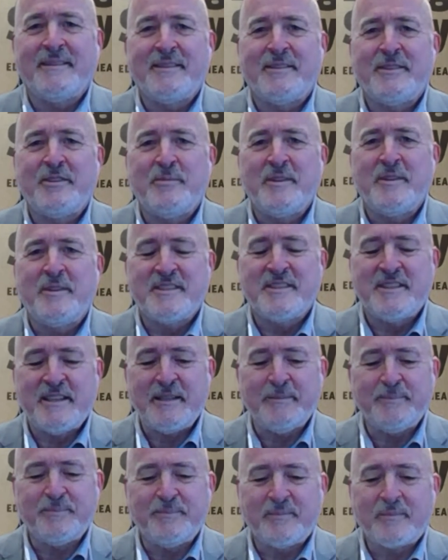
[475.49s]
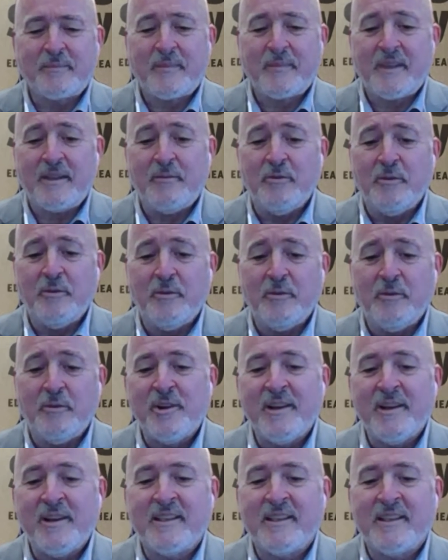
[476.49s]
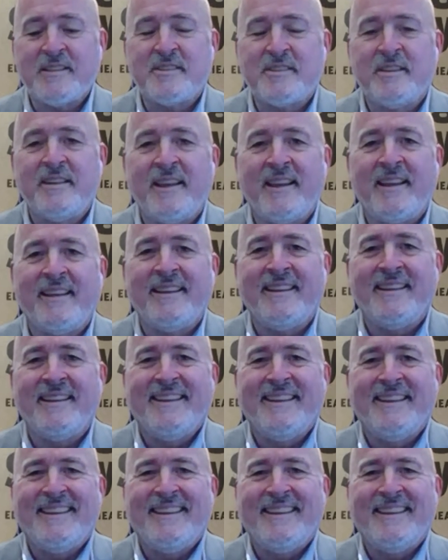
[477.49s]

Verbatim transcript: UBC uh, will be joining us today.